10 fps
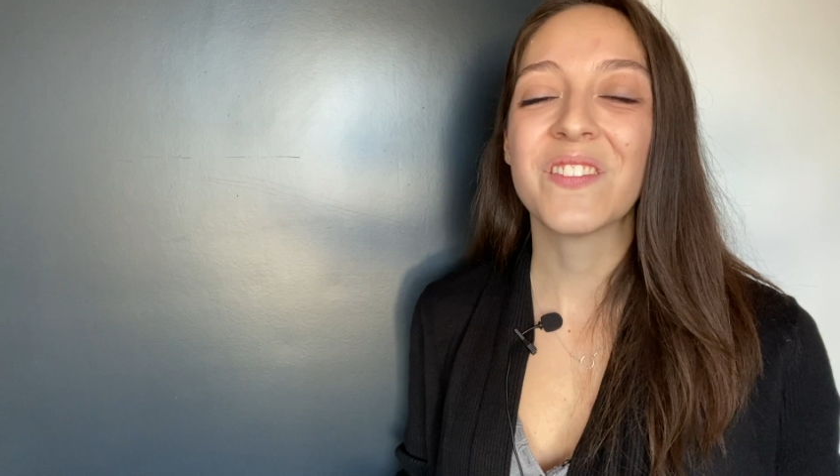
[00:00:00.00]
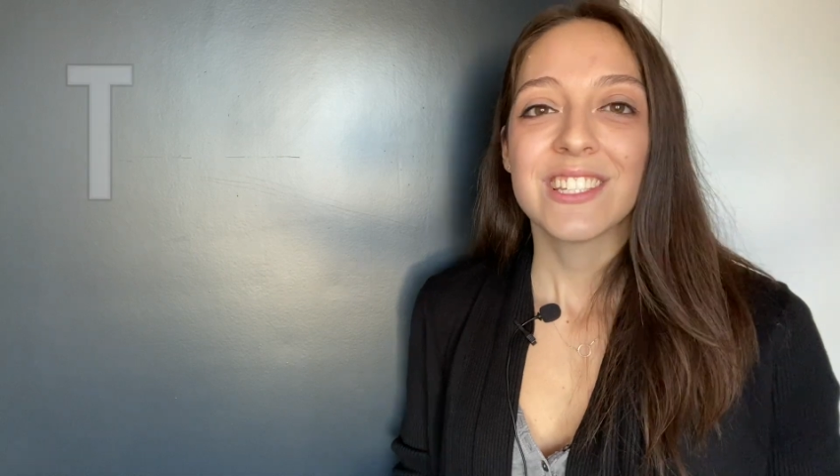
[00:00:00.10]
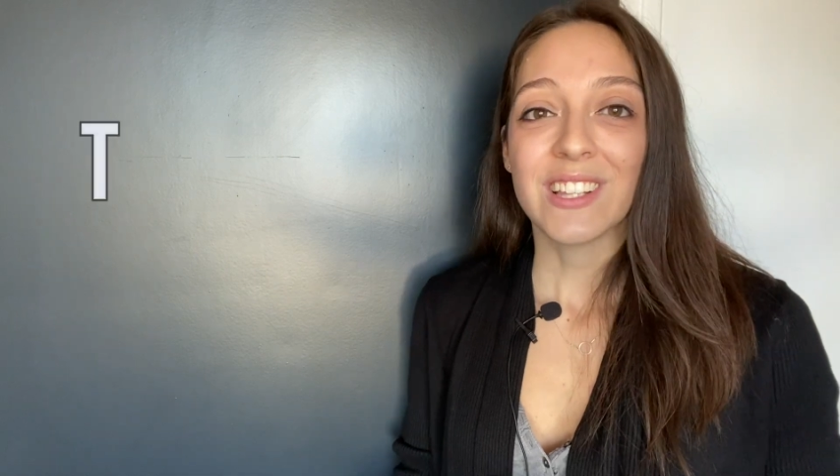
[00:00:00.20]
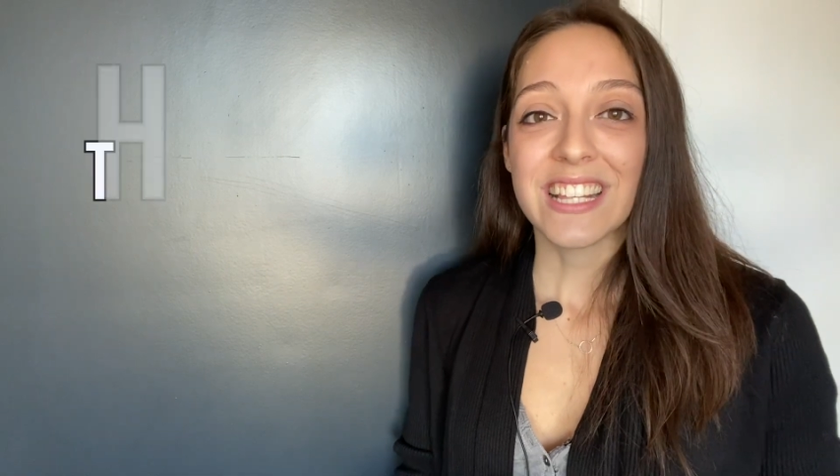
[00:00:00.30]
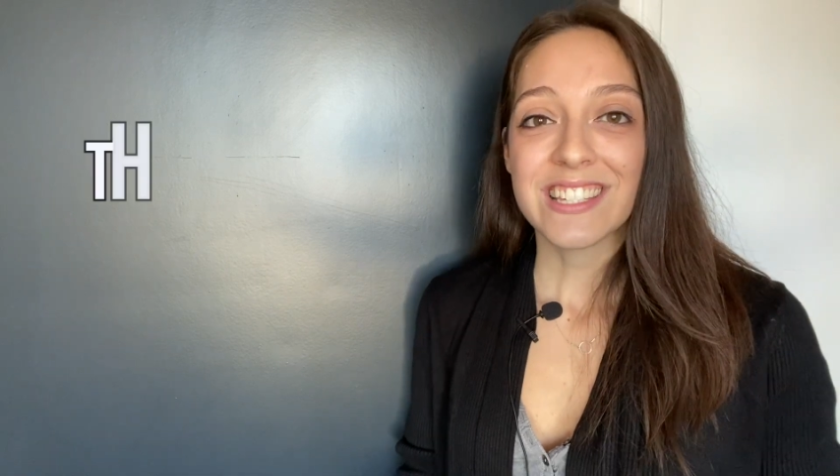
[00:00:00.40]

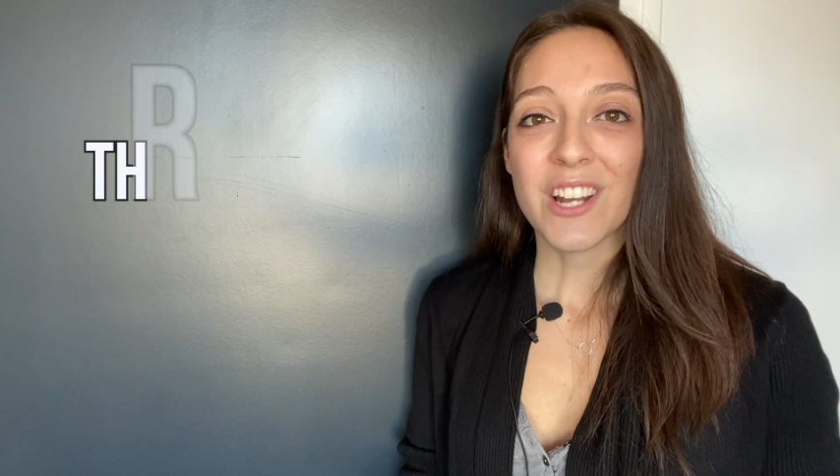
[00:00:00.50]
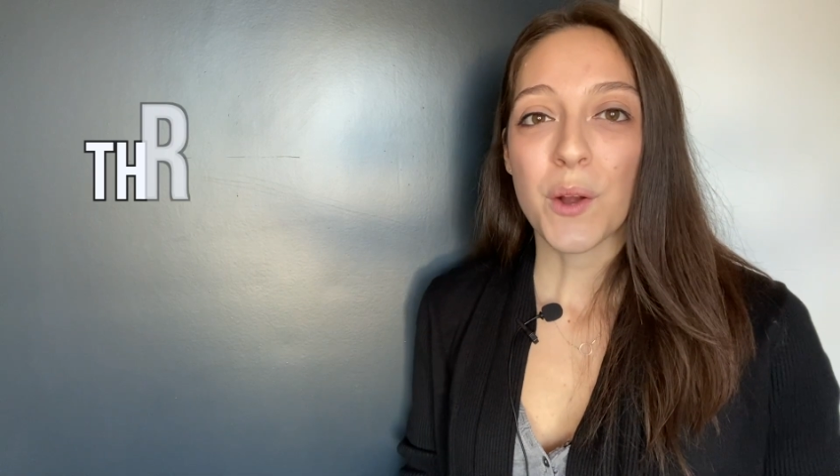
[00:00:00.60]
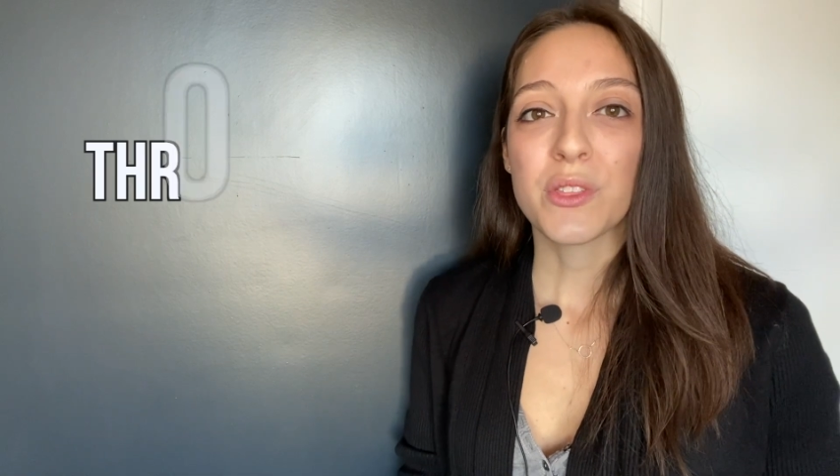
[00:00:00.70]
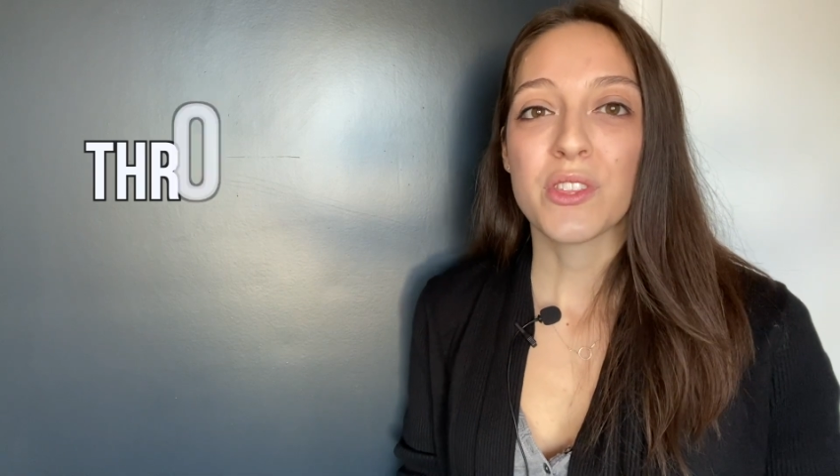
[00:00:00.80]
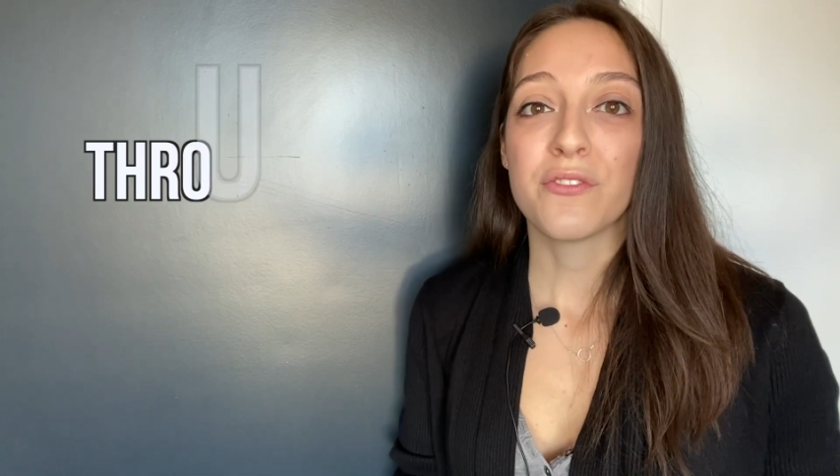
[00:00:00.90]
So let's start
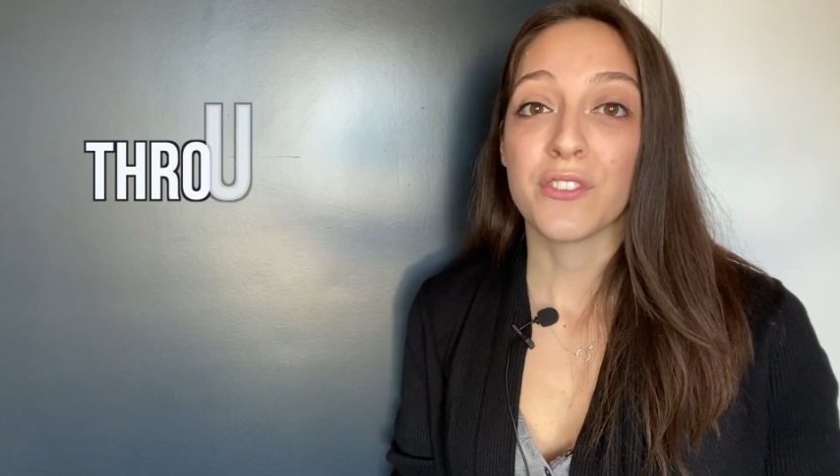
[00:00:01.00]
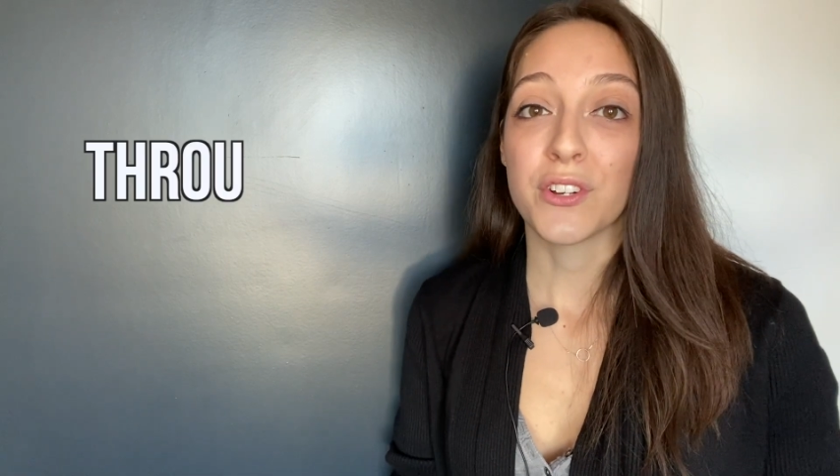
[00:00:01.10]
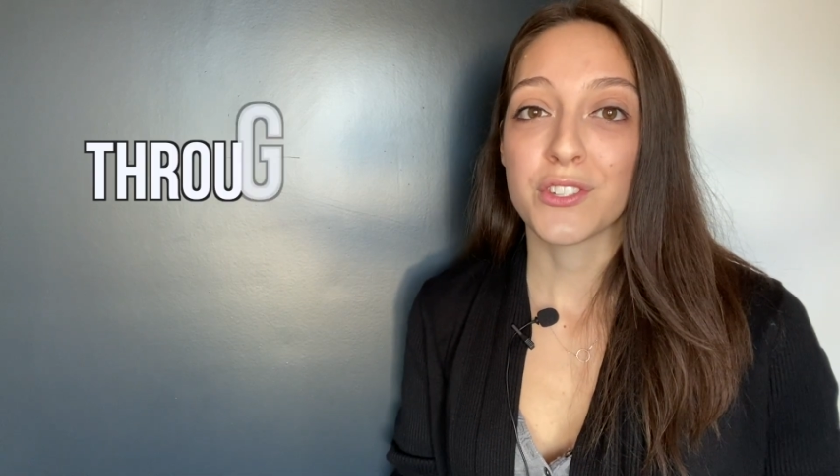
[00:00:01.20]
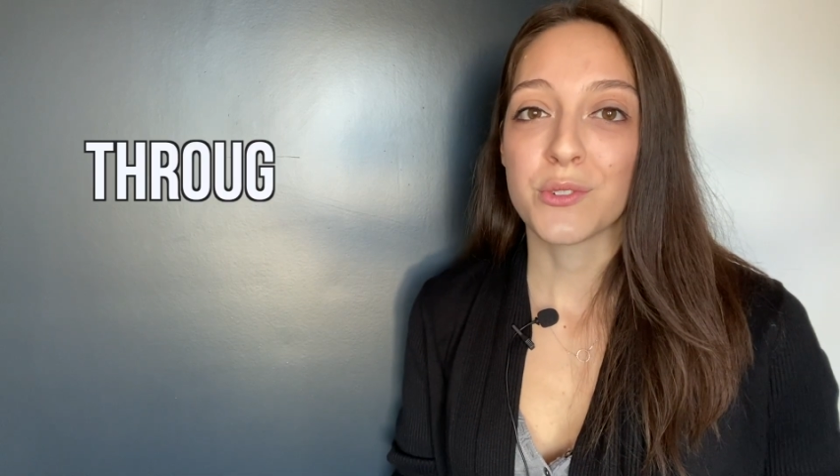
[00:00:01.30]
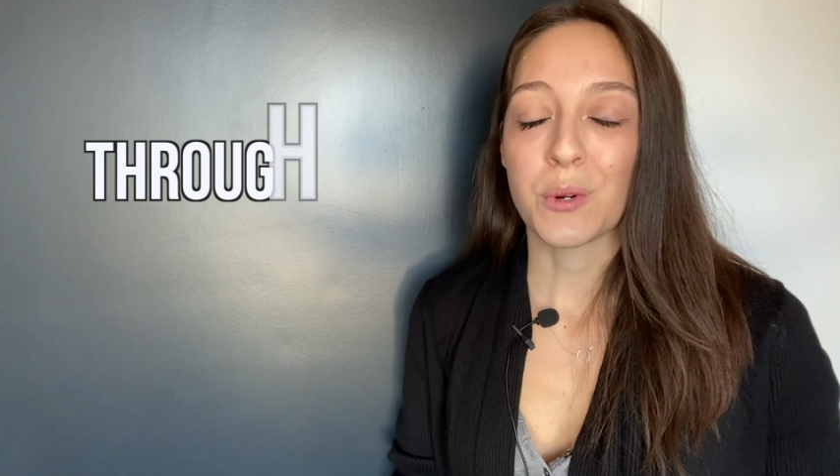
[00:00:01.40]
with the
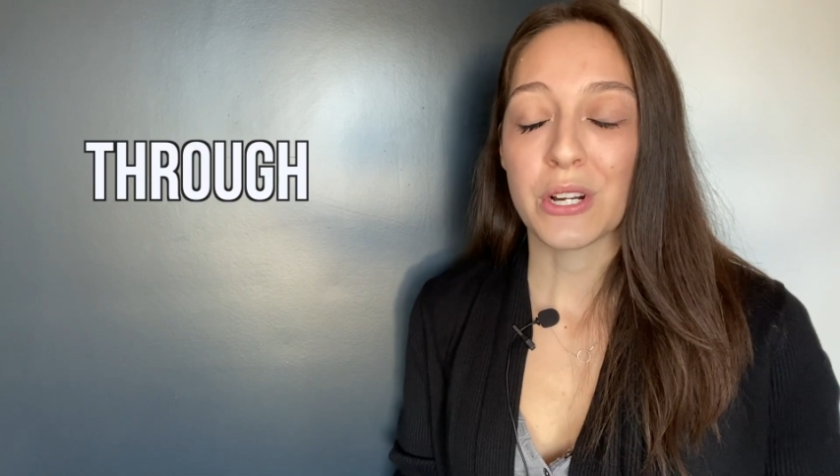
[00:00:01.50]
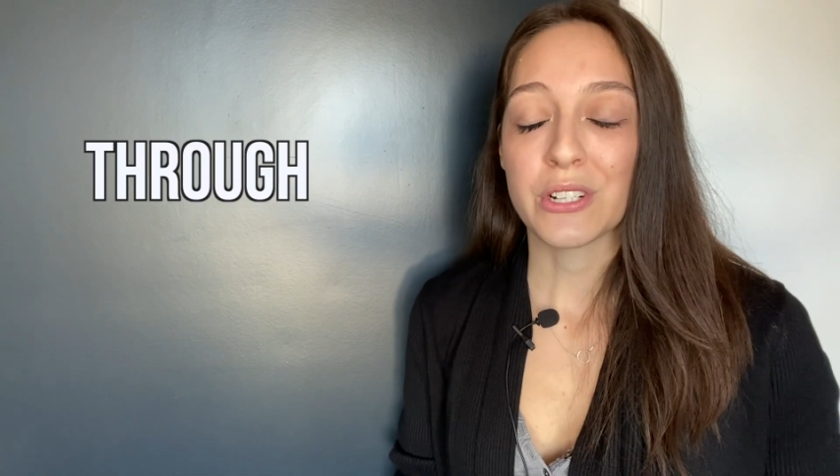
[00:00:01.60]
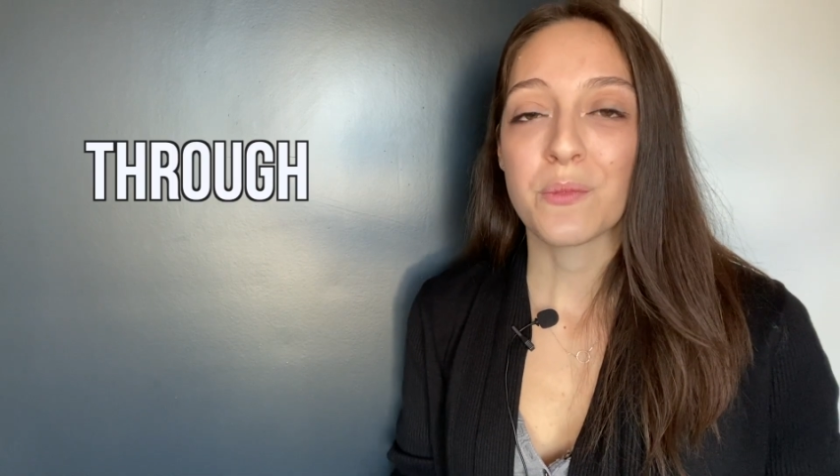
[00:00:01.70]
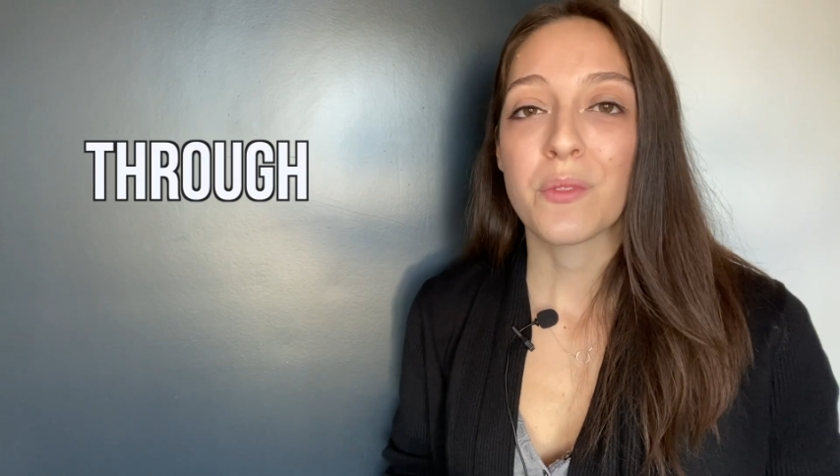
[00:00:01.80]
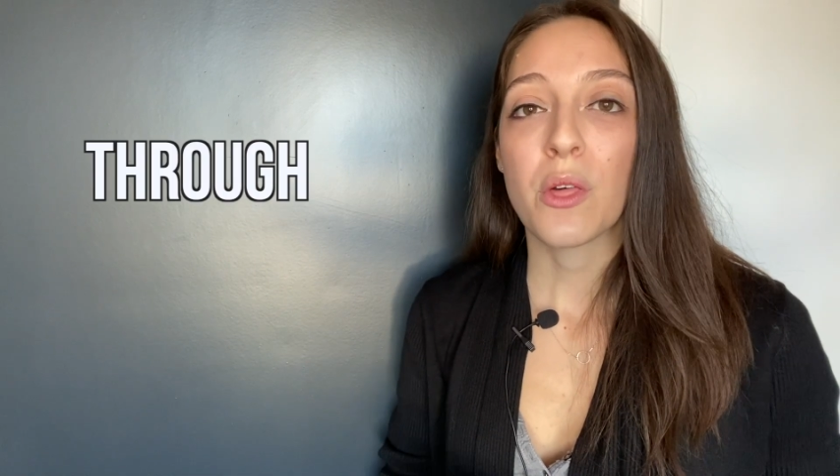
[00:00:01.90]
first word,